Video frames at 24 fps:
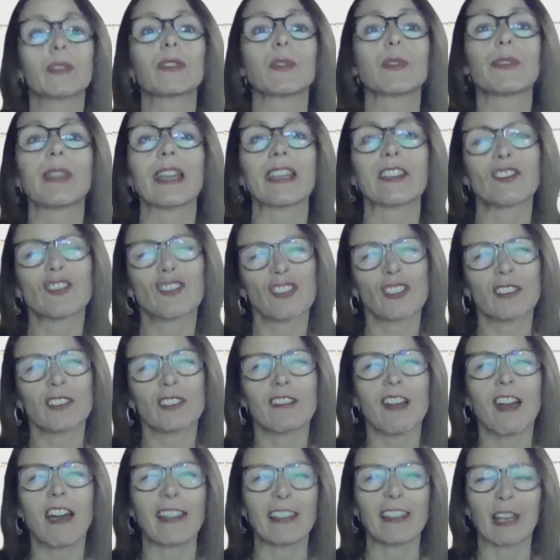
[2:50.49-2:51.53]
So that's
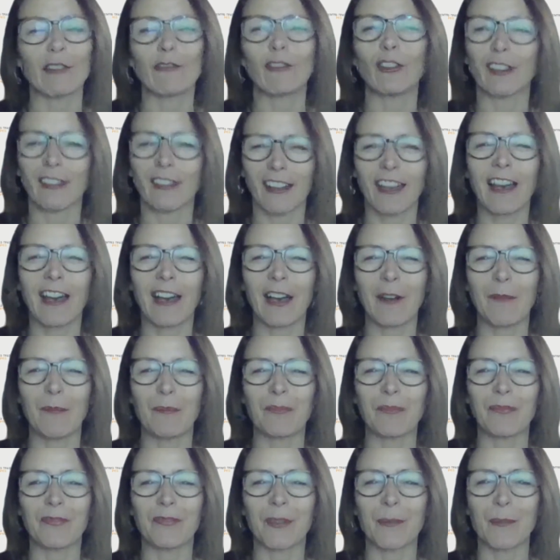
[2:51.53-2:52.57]
just high level,
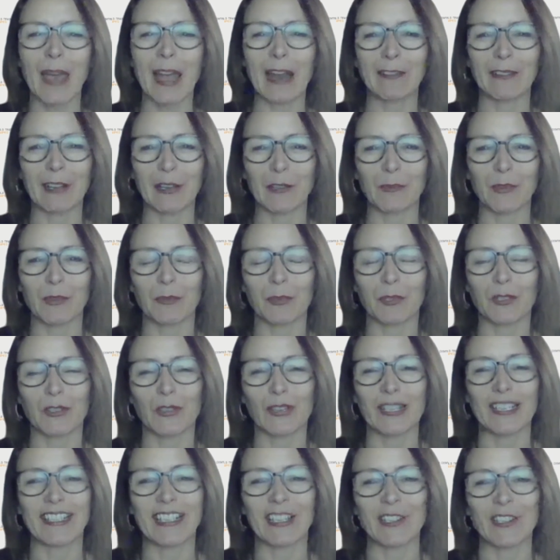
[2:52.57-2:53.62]
the background with World
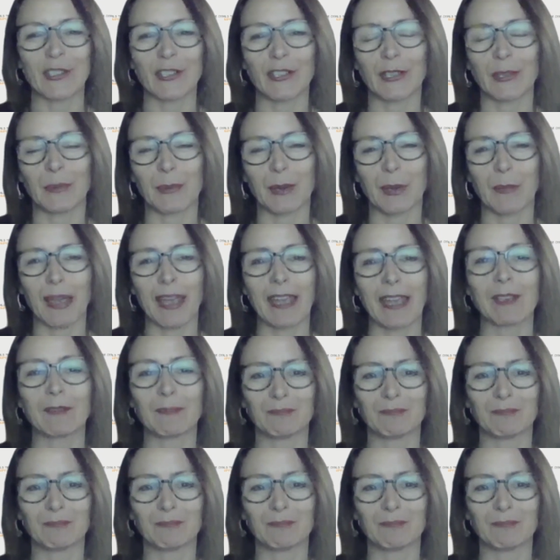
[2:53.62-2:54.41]
Trade Center here in Winnipeg.